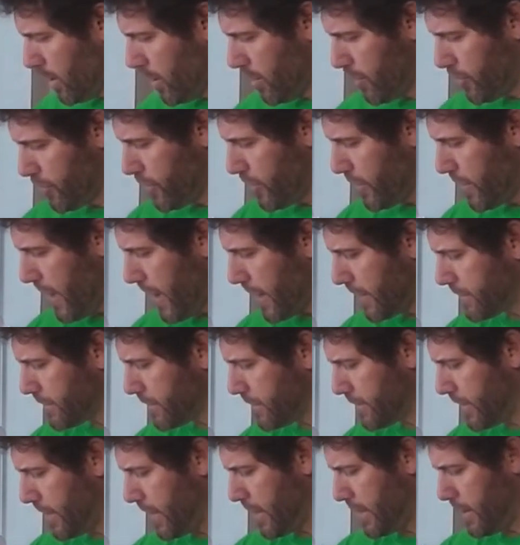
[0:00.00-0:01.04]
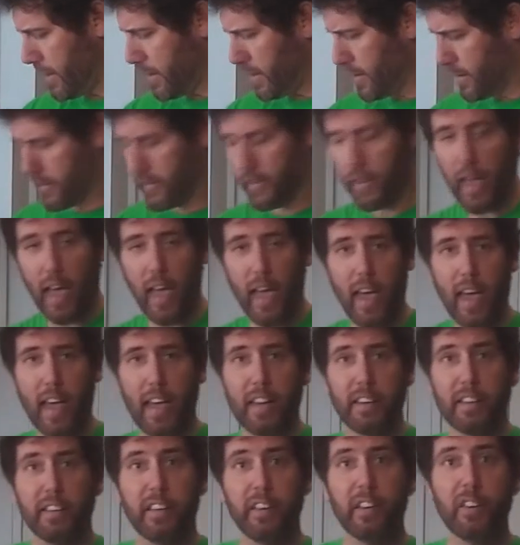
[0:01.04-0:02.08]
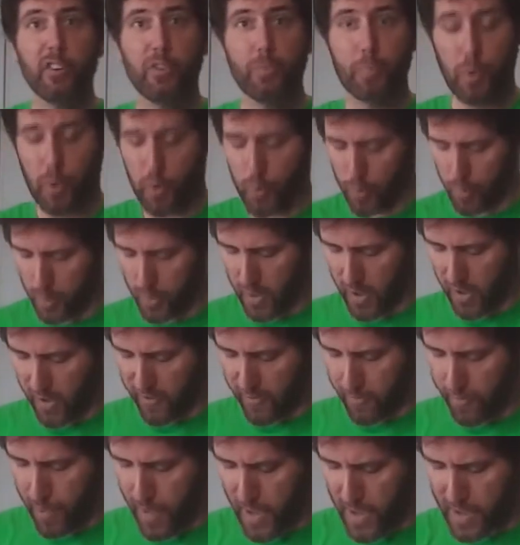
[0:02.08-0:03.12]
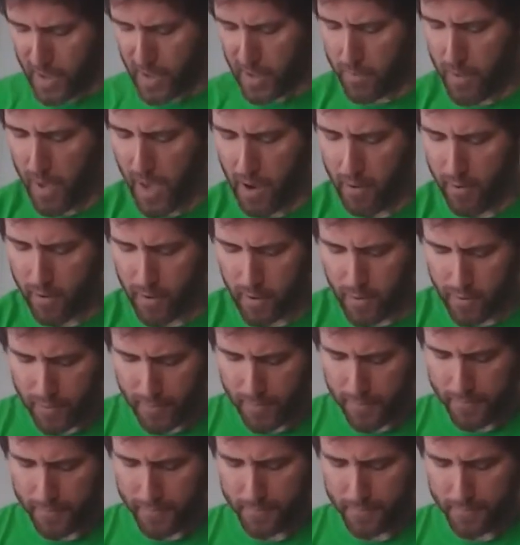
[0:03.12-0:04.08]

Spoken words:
So the next is a teaspoon of baking powder.